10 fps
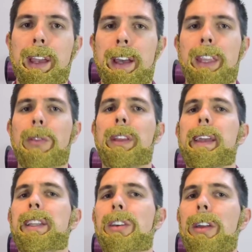That really
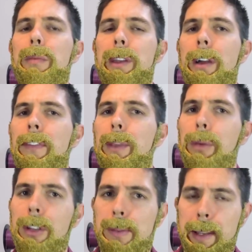excited me over the
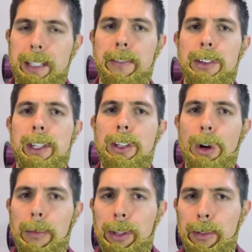prospect of using
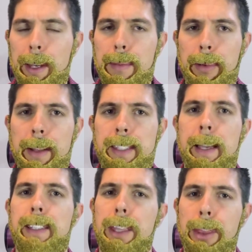normal 3D prints
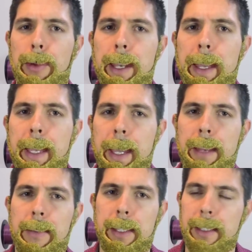as a 3D
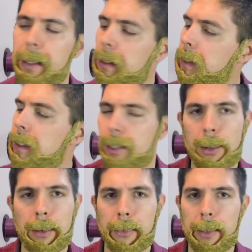canvas, like this dog for